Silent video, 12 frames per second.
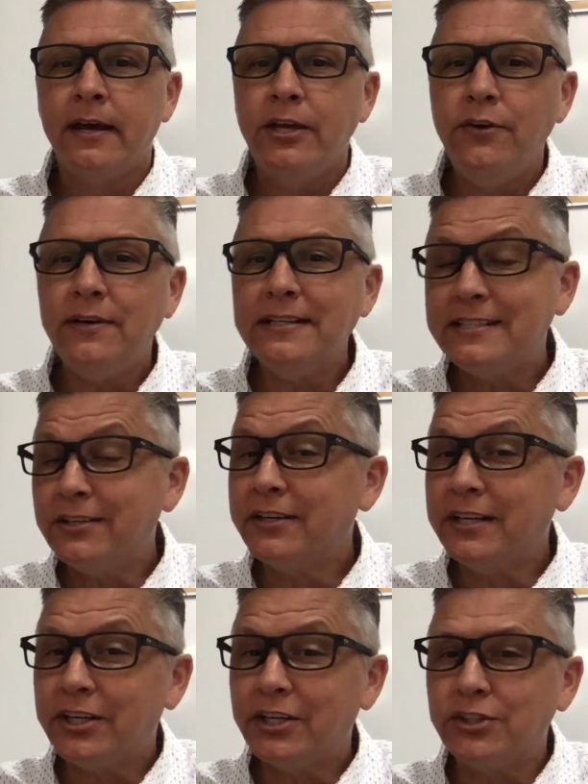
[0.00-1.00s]
You can still
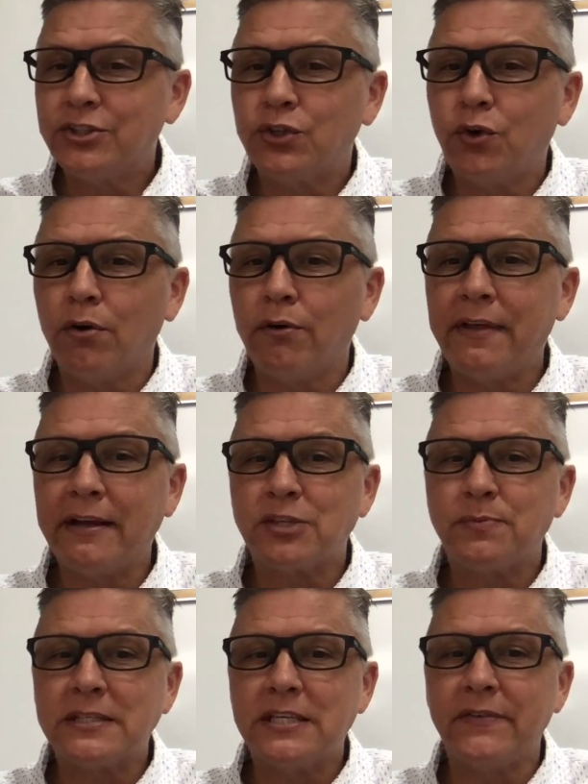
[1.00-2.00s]
get a good score without
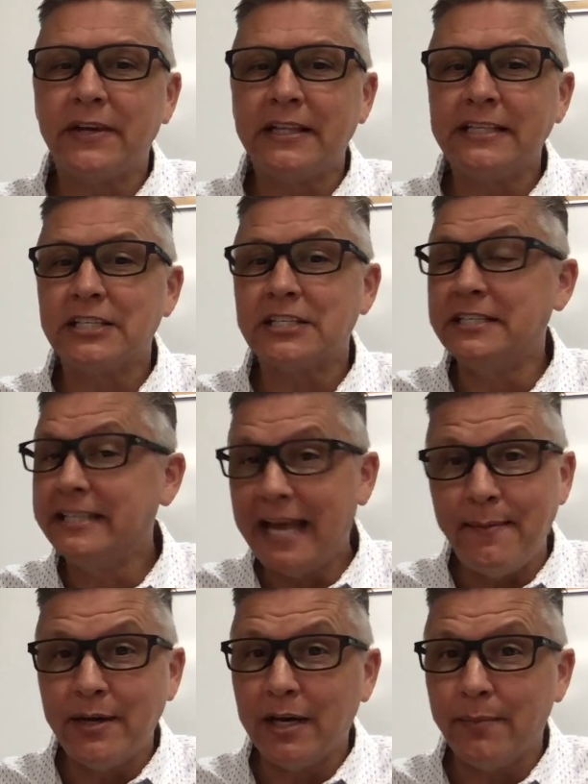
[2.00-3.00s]
specifically just
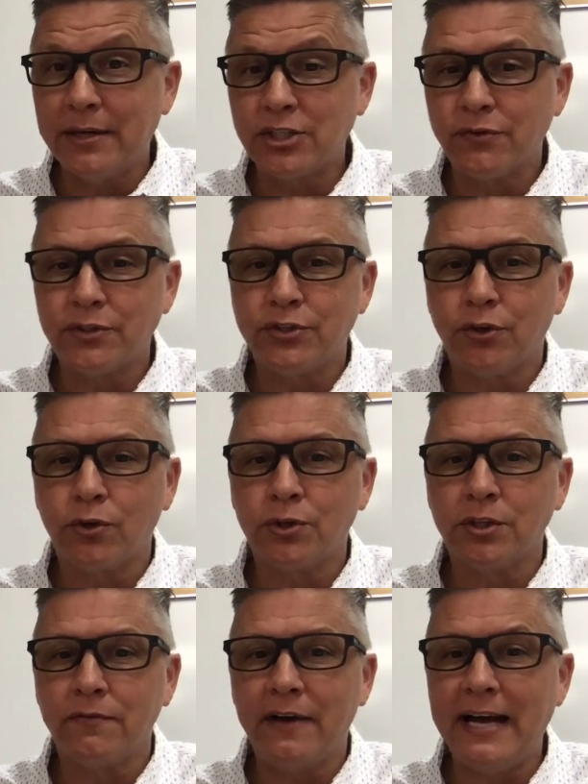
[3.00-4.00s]
naming a bunch of rhetorical
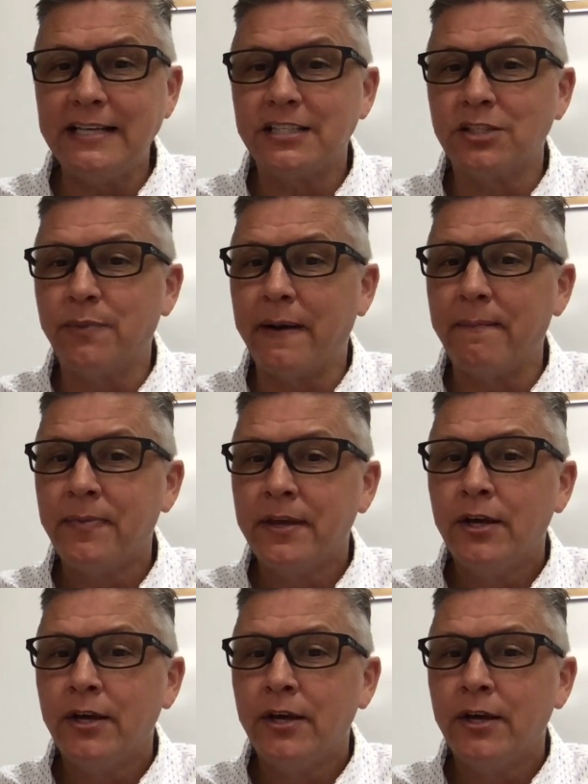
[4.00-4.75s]
devices, but